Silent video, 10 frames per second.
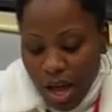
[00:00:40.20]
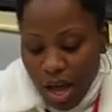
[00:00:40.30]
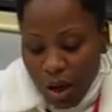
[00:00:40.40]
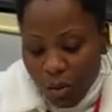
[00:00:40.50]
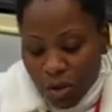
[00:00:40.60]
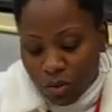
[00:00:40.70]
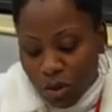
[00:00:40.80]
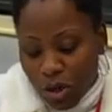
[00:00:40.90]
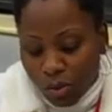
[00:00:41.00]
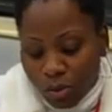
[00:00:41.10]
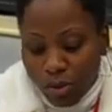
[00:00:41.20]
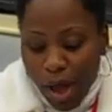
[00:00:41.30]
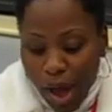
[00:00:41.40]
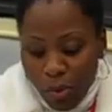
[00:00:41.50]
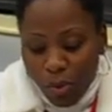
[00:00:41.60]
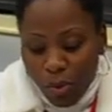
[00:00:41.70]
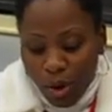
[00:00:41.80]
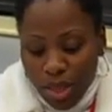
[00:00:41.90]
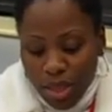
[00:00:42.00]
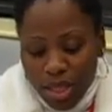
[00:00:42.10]
Once we go through the
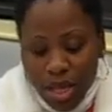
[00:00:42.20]
PowerPoint,